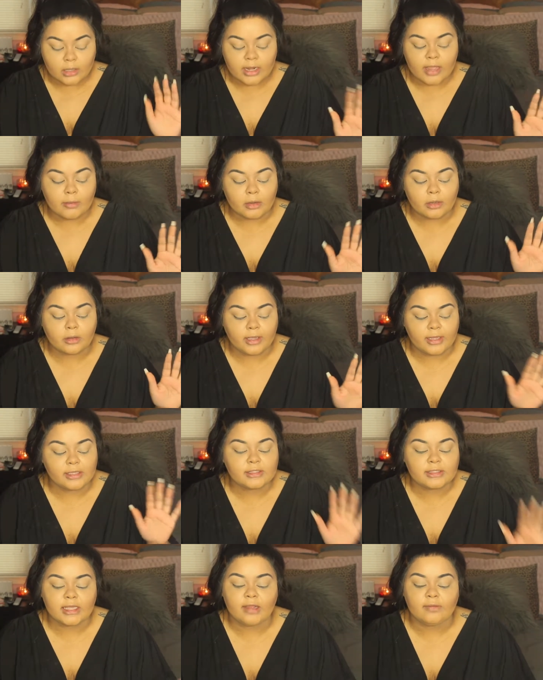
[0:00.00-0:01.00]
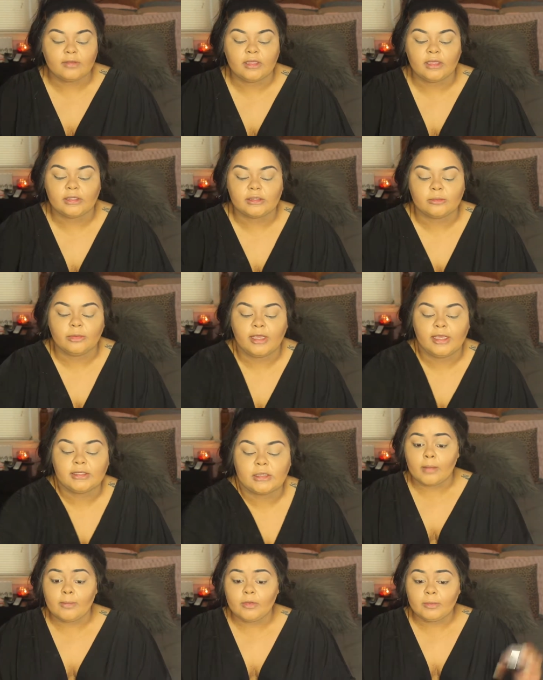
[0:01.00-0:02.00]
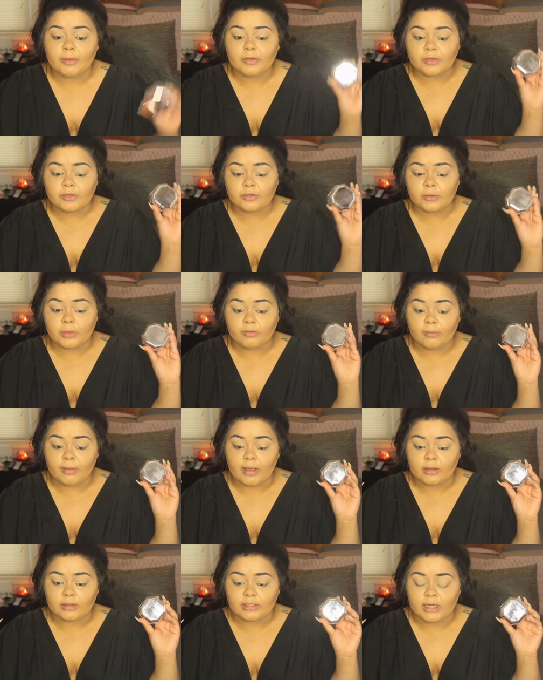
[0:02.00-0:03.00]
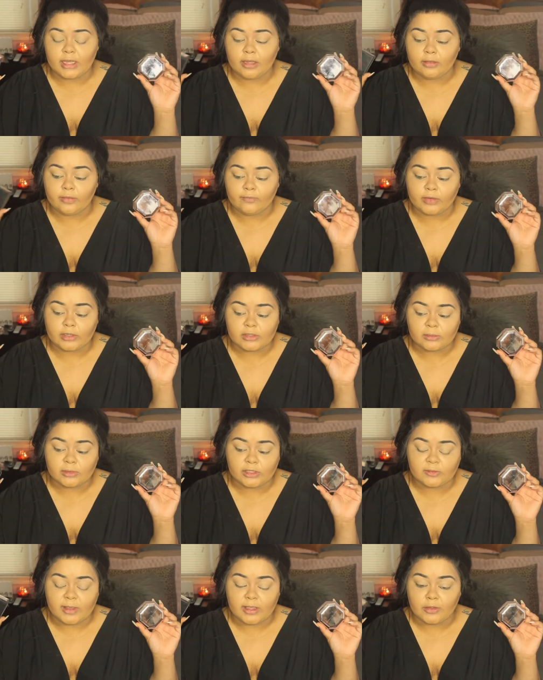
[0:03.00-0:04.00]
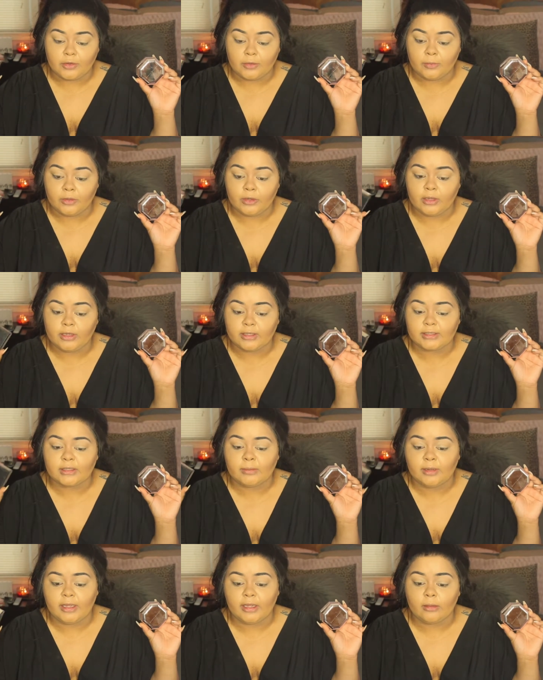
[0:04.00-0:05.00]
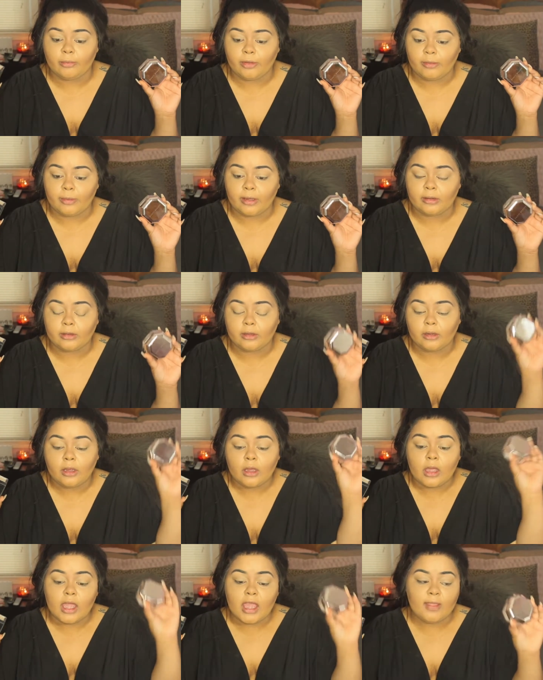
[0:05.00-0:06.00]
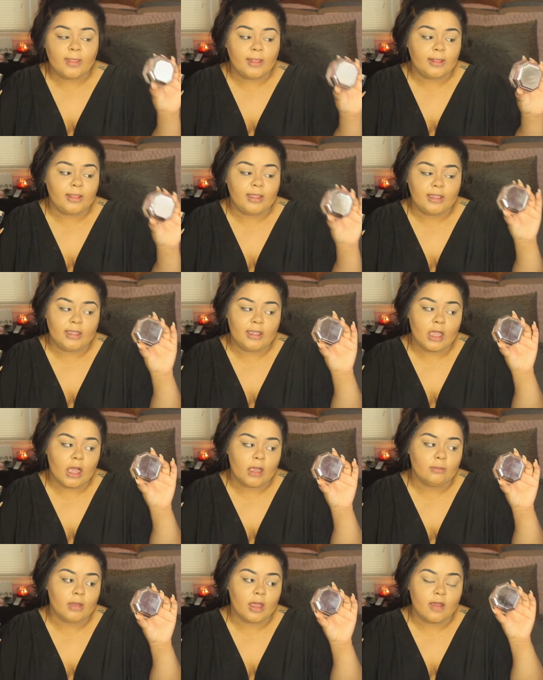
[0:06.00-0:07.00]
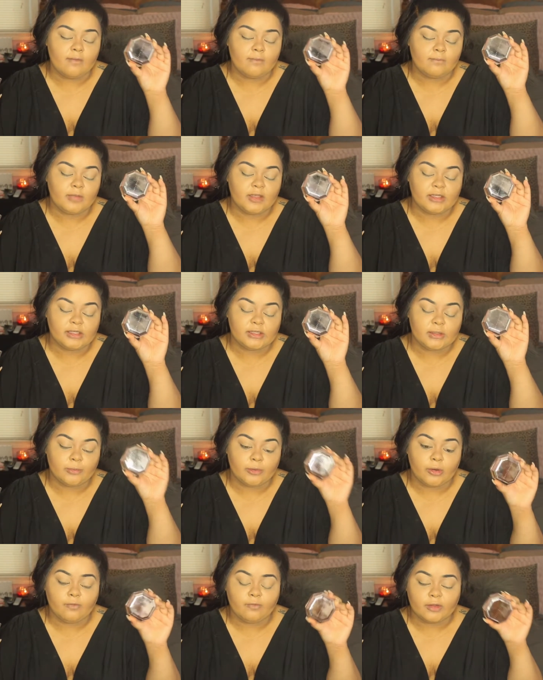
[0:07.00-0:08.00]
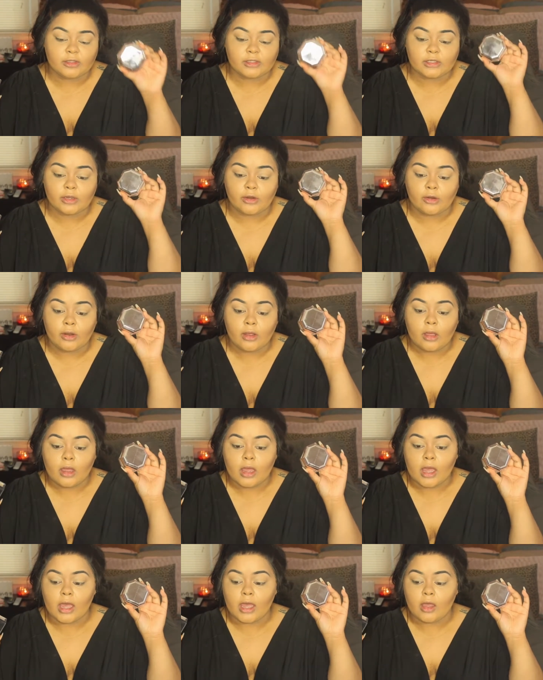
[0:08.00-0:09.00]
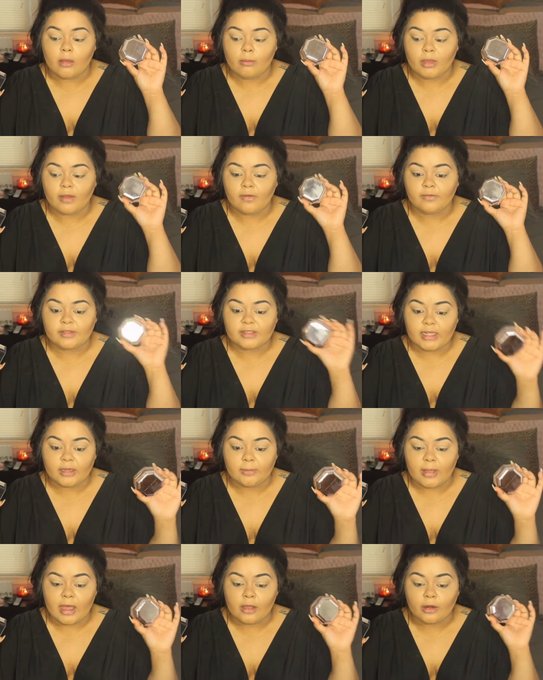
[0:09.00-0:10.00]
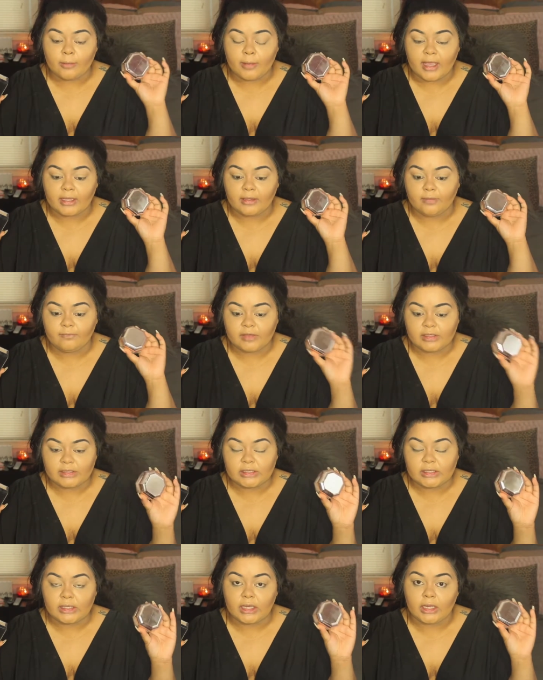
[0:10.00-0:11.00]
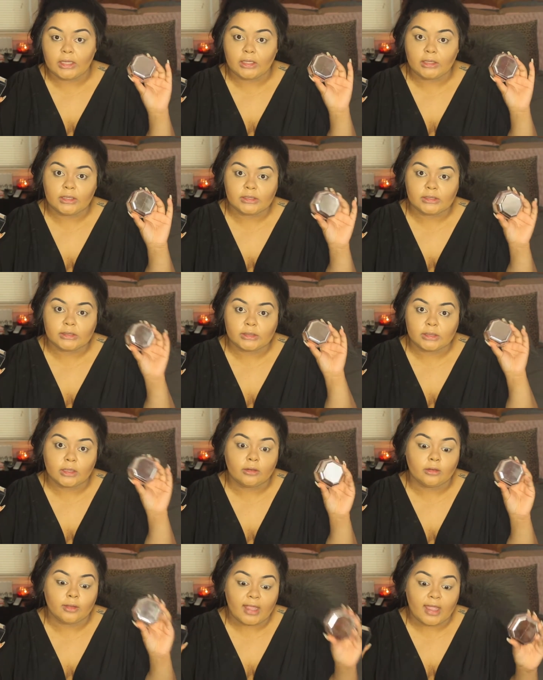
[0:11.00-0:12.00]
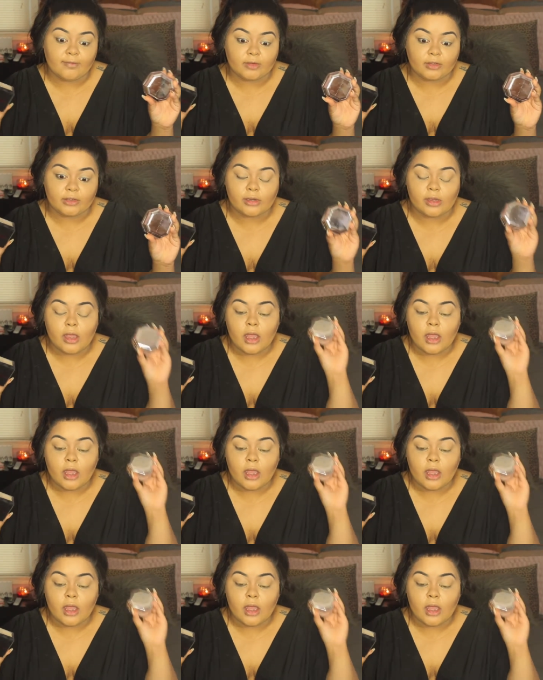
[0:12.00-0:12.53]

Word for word: Now I'm going to go ahead and set everything into place. I'm going to be using two different powders today. The first one is by Huda Beauty. This is the Banana Bray Powder. And then this is the Pearl Filter Setting Powder by Fenty. And this is in the color Lavender.